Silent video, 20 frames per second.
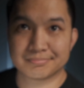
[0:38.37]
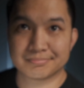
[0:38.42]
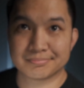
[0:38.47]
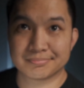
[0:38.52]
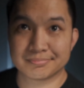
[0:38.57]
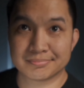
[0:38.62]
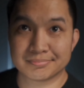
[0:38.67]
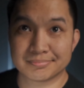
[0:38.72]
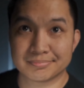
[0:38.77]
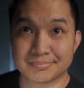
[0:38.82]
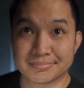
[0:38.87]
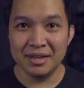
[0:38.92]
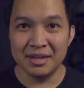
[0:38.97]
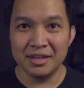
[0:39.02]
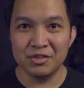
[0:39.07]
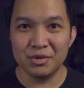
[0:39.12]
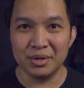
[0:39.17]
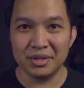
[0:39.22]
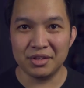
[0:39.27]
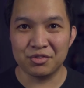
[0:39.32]
I know a lot
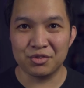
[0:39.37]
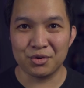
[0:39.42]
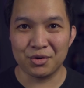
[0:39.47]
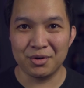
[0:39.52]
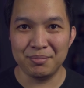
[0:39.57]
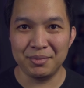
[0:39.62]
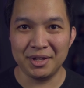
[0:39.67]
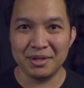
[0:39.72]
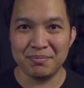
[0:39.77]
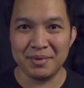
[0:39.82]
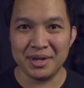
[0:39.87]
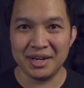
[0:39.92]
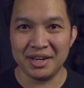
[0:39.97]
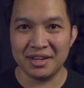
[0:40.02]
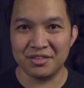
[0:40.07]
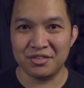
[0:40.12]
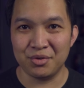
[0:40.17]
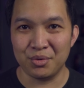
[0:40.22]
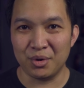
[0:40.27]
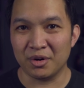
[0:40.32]
of you have been following me
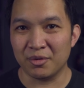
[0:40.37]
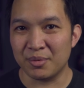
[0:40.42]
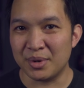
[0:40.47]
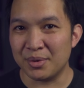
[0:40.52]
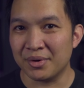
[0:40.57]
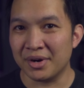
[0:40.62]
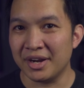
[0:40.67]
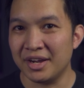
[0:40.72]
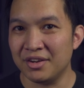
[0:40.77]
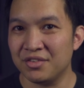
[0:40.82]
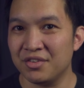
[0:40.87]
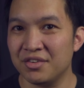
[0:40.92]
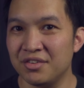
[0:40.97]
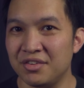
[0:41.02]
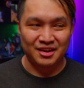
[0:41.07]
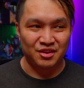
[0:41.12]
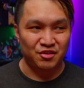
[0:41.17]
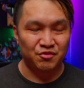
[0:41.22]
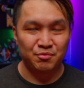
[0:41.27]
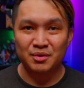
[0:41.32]
for years,
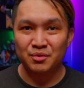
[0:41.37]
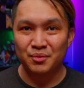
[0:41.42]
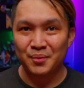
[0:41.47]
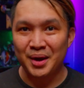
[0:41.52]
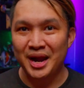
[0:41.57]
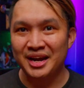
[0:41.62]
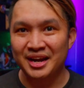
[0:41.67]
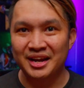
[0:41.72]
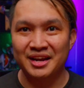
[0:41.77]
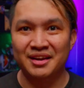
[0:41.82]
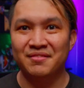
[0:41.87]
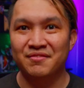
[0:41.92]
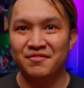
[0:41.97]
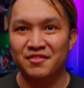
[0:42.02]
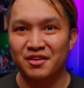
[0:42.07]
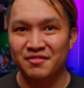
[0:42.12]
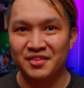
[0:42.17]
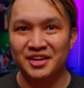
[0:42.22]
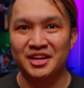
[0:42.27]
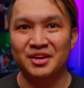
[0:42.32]
and you've been waiting
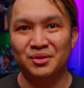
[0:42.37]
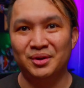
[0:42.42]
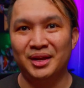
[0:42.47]
for a video